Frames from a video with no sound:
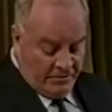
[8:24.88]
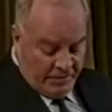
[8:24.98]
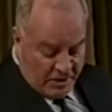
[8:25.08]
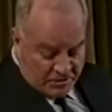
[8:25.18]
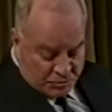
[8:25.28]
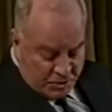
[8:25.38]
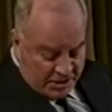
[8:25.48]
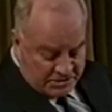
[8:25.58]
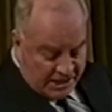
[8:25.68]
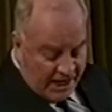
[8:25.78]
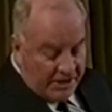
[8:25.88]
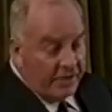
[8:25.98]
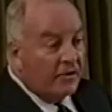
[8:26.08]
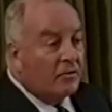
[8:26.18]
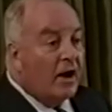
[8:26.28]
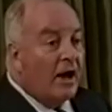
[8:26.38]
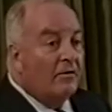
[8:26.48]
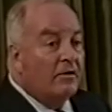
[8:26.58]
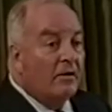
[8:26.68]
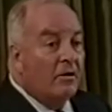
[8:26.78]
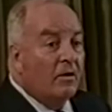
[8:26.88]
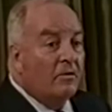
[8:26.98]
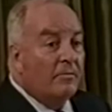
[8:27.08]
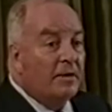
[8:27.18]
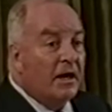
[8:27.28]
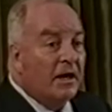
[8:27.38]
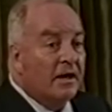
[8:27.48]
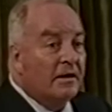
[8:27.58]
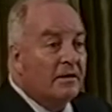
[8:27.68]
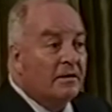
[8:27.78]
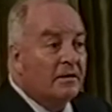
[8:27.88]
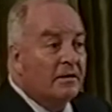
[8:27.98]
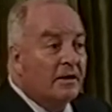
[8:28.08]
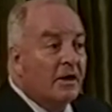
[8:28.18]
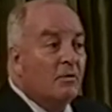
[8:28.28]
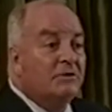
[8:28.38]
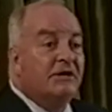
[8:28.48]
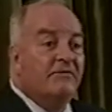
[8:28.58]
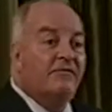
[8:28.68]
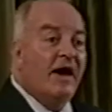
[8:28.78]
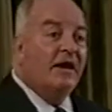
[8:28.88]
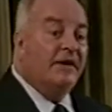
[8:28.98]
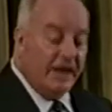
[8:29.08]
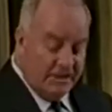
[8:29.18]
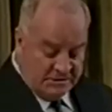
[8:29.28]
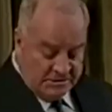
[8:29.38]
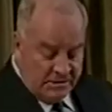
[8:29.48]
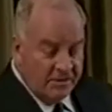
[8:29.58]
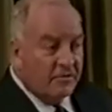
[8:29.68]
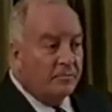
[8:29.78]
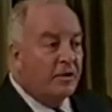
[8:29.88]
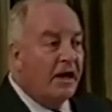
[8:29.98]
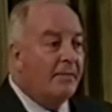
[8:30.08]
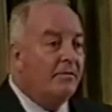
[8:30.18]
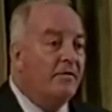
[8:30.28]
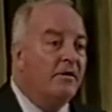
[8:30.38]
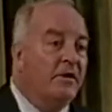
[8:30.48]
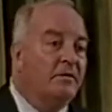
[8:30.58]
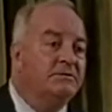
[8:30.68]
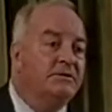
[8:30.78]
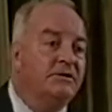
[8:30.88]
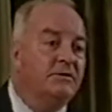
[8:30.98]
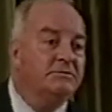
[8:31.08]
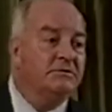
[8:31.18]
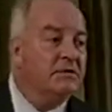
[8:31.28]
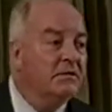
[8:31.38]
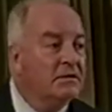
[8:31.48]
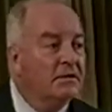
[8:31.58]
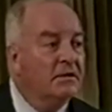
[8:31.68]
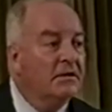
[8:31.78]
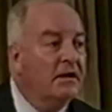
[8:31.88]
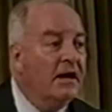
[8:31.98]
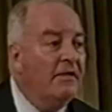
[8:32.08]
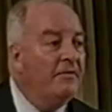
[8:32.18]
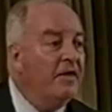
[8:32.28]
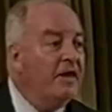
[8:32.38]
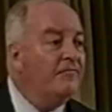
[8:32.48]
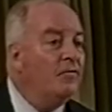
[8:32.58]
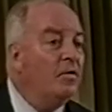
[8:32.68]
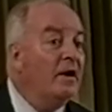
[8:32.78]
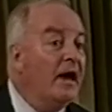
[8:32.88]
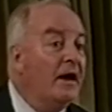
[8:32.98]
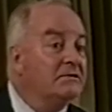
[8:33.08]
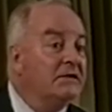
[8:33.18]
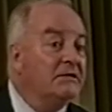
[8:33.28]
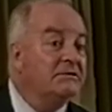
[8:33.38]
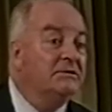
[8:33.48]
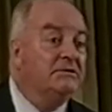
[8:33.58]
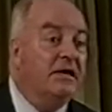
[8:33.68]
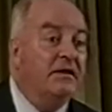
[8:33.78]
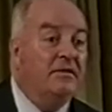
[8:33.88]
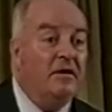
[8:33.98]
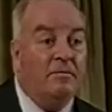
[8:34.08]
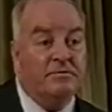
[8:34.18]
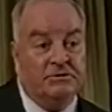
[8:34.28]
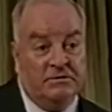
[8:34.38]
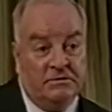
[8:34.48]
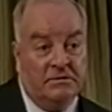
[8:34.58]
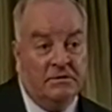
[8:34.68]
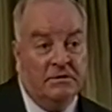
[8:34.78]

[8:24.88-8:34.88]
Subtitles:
those words under the Crown no longer apply, which invalidates the preamble to the Constitution and therefore allows us to take the option